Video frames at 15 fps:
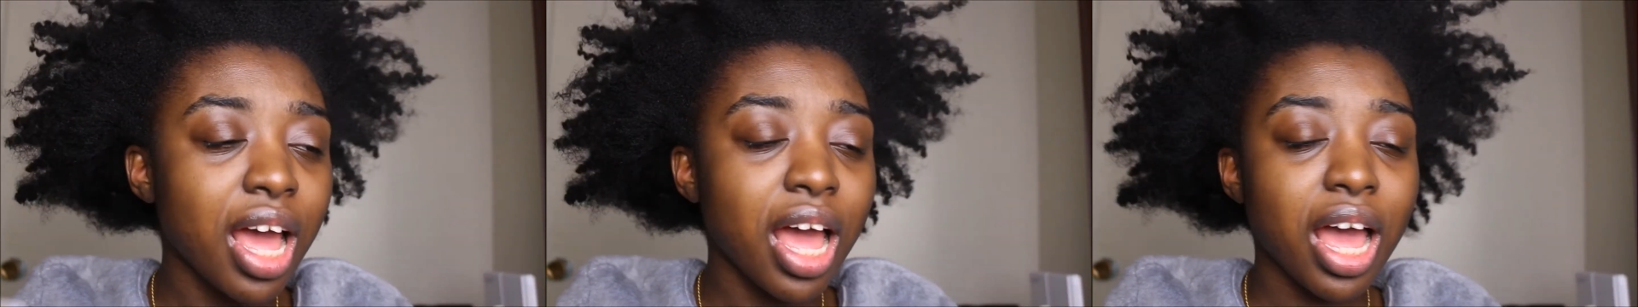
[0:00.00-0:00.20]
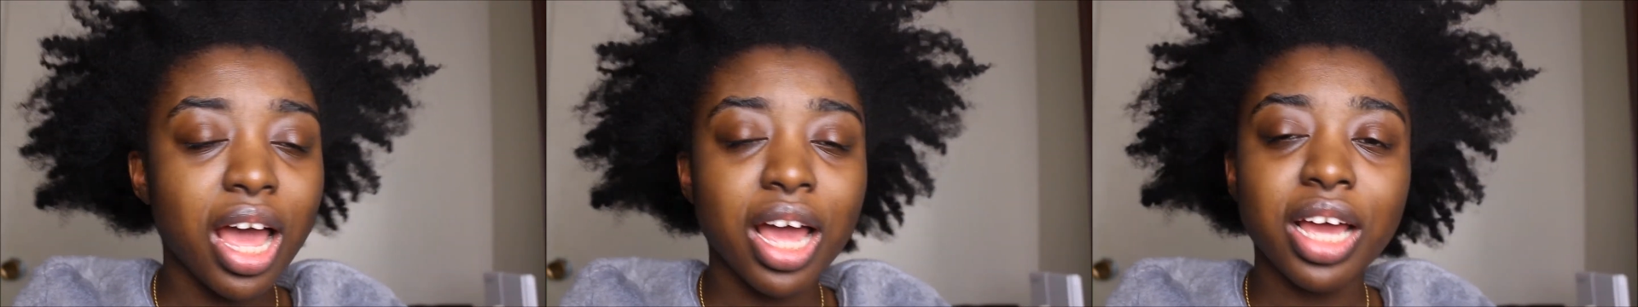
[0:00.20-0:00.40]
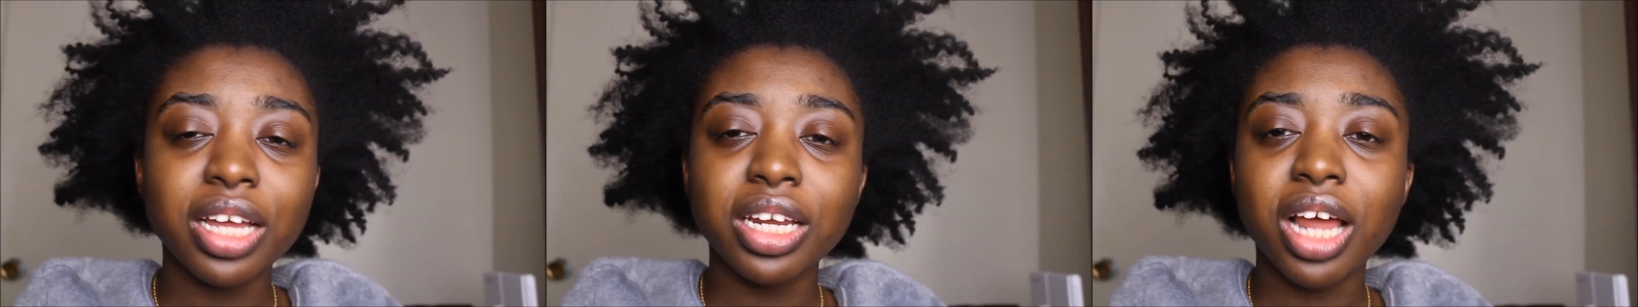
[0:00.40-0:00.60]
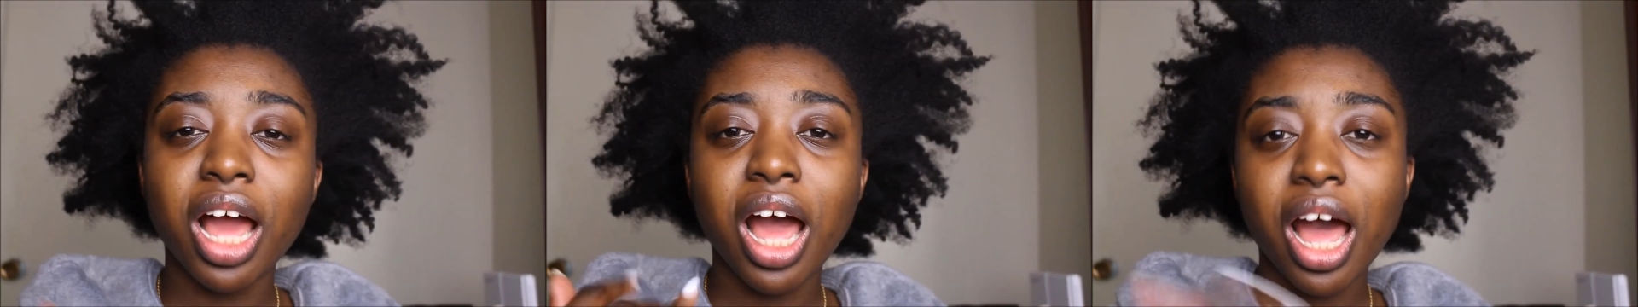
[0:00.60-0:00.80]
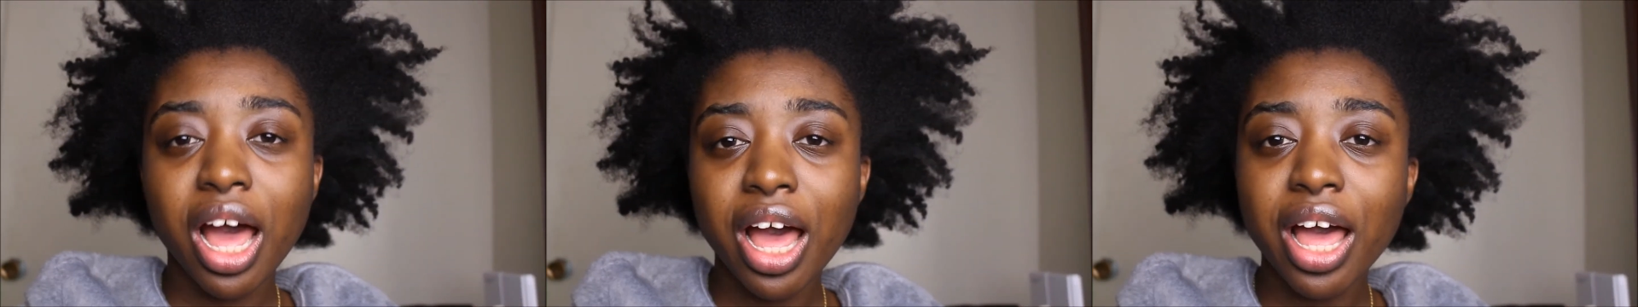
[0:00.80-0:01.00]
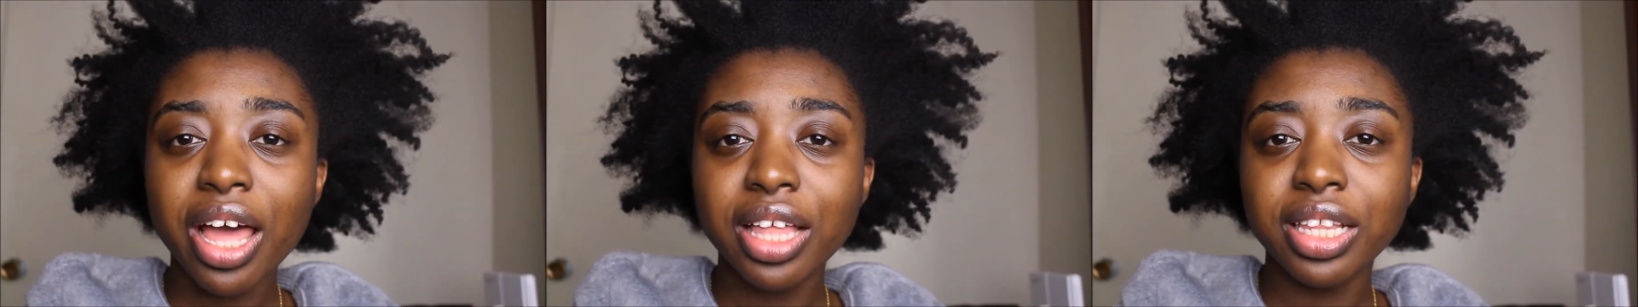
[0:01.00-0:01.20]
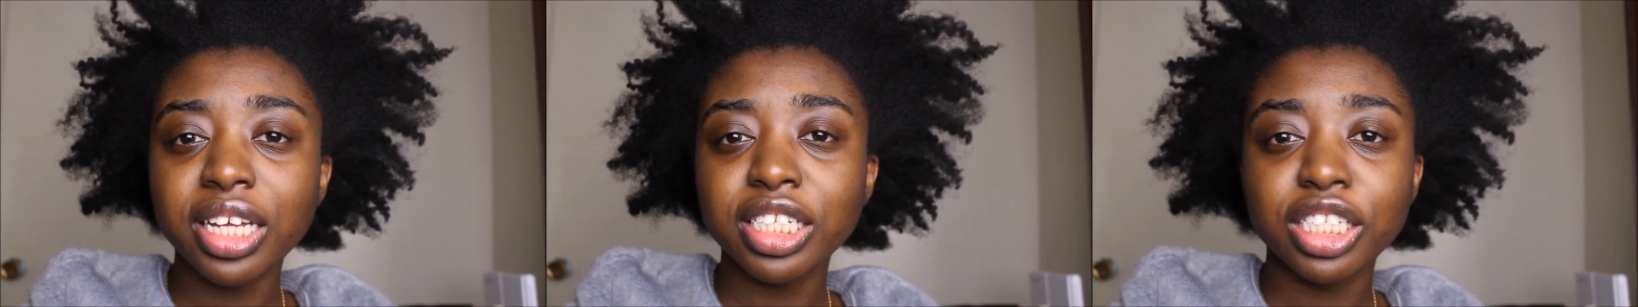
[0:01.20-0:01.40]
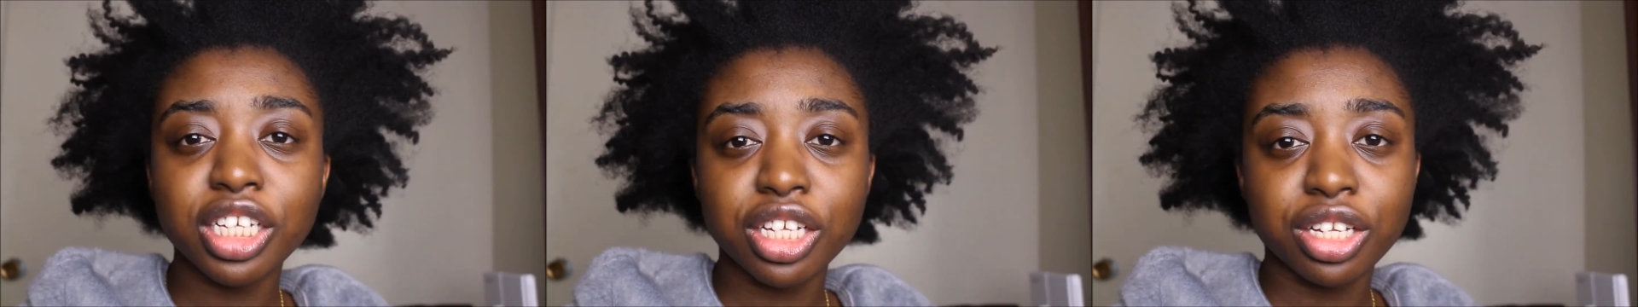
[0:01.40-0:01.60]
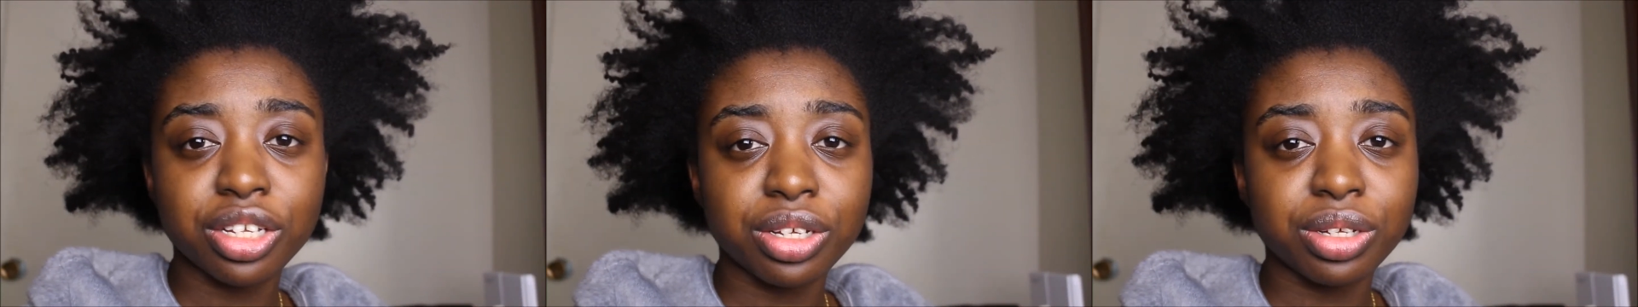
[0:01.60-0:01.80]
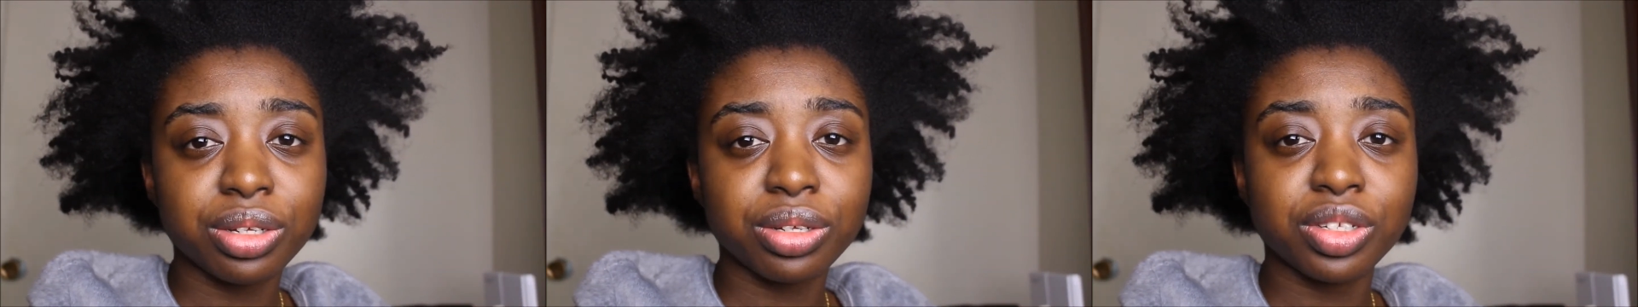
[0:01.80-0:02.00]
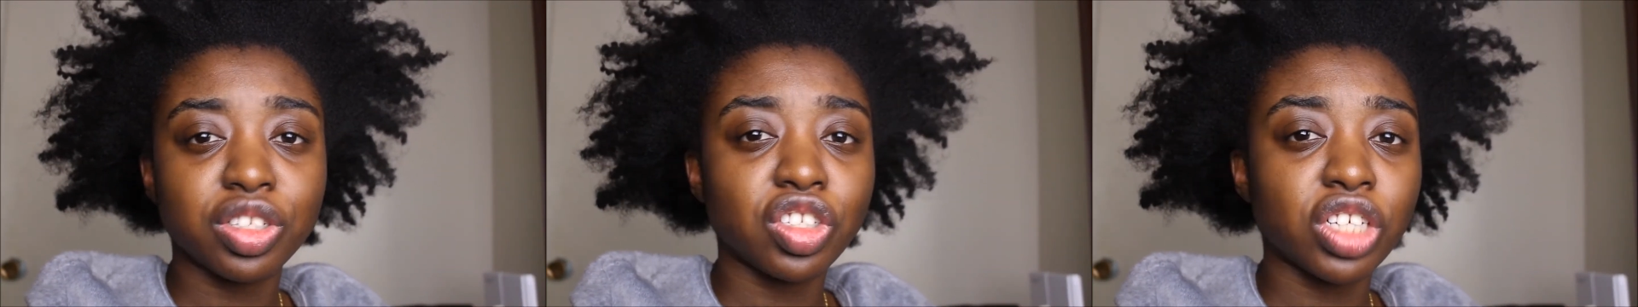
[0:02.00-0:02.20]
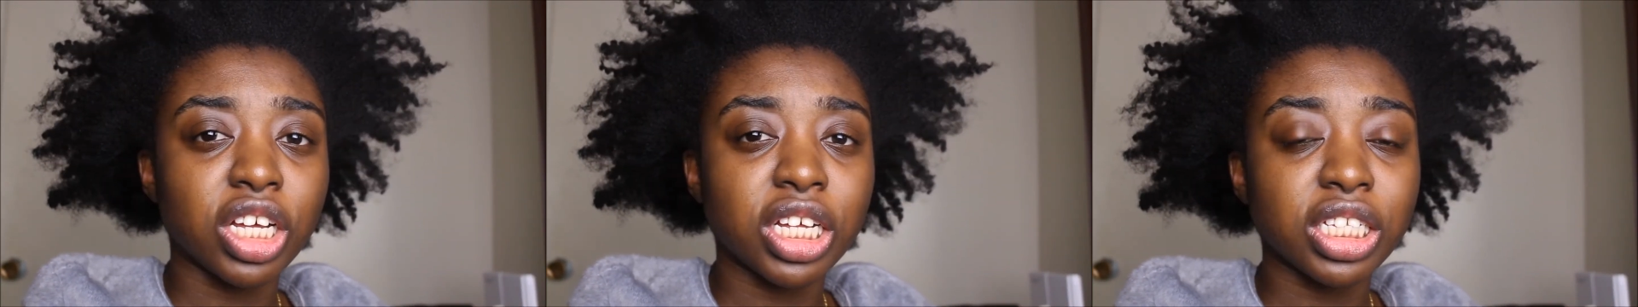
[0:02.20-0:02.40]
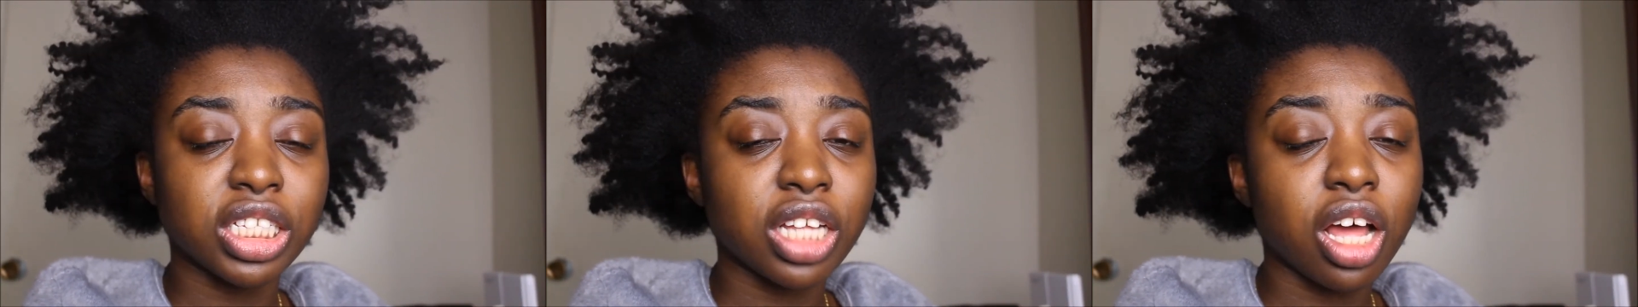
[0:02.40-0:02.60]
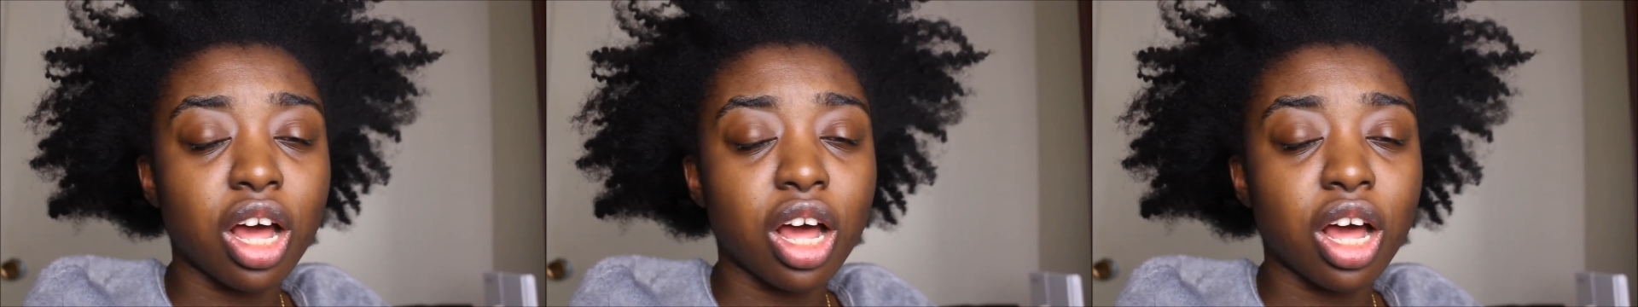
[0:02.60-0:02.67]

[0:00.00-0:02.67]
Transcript: and I like to use just